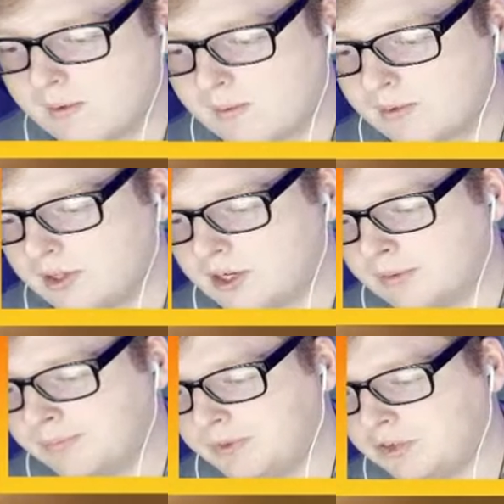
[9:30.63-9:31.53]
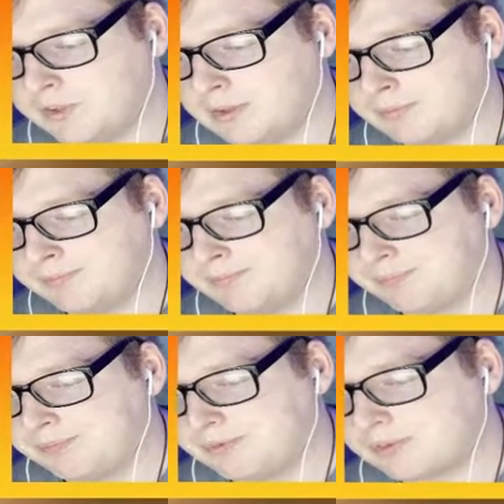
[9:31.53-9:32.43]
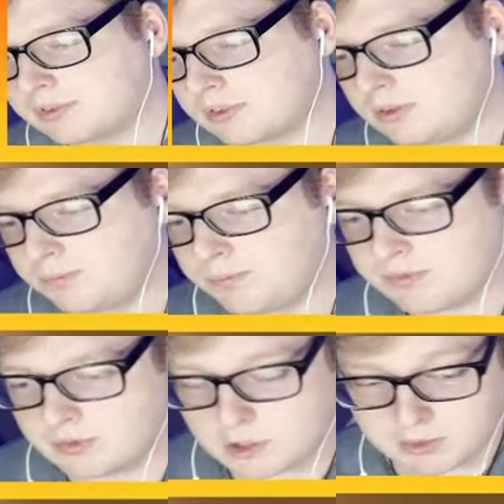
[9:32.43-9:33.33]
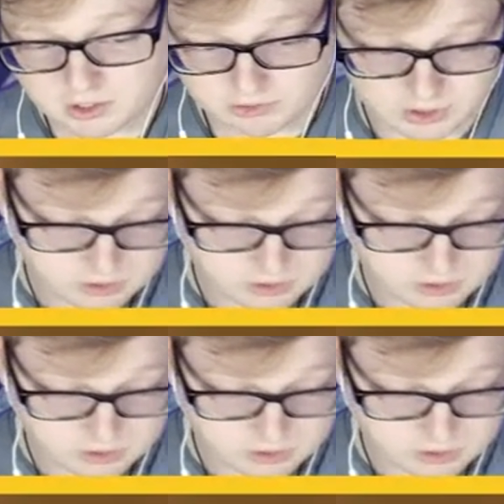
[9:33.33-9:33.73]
you know, it's fine. To be honest, I just